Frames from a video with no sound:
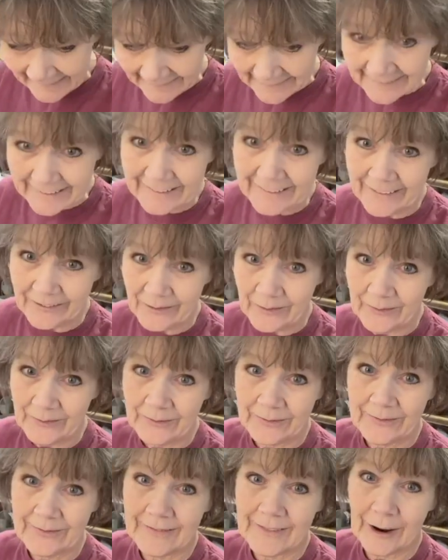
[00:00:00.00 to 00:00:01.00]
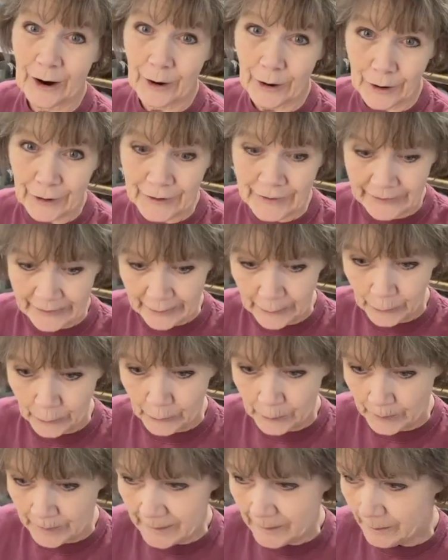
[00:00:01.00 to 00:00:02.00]
kind of hurts
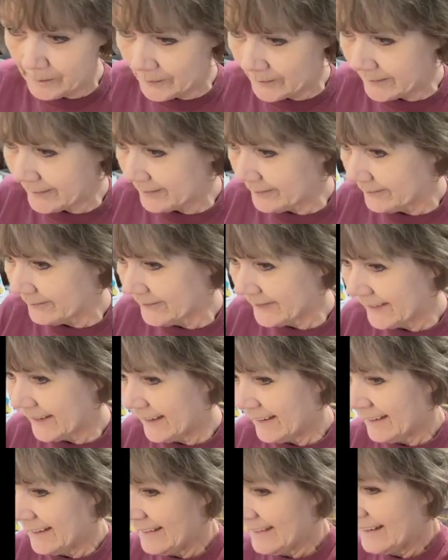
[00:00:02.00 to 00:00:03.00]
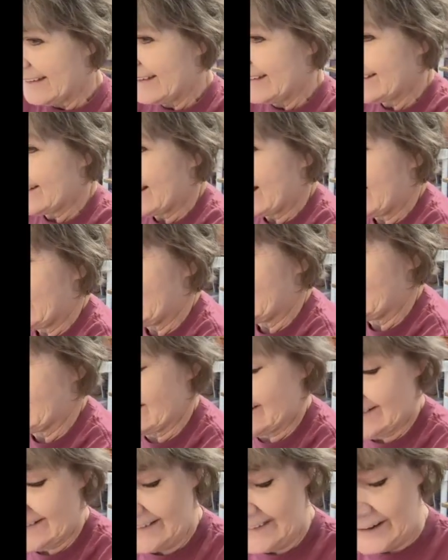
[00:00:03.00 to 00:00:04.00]
those people. It's kind of,
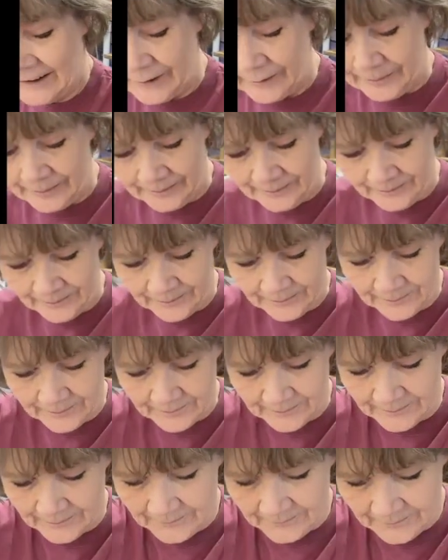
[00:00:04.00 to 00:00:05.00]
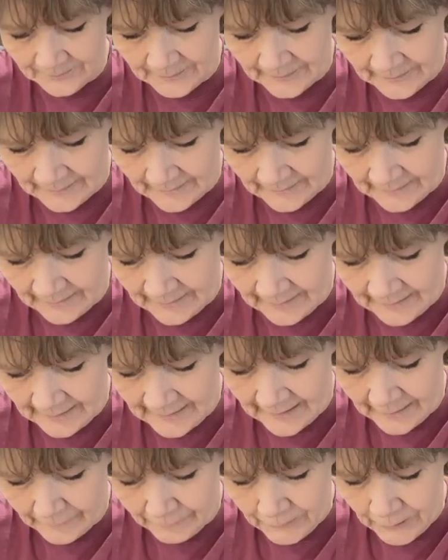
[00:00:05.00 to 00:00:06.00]
you know,
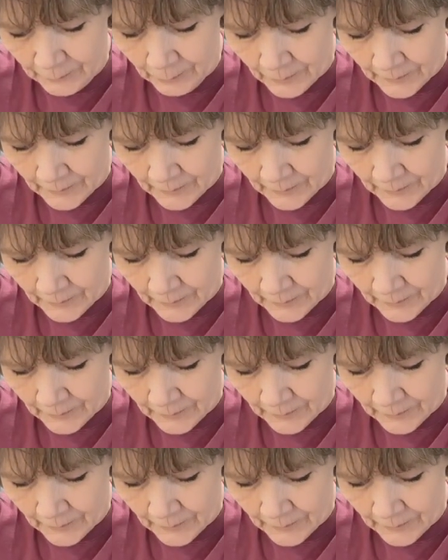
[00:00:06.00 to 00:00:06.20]
now, if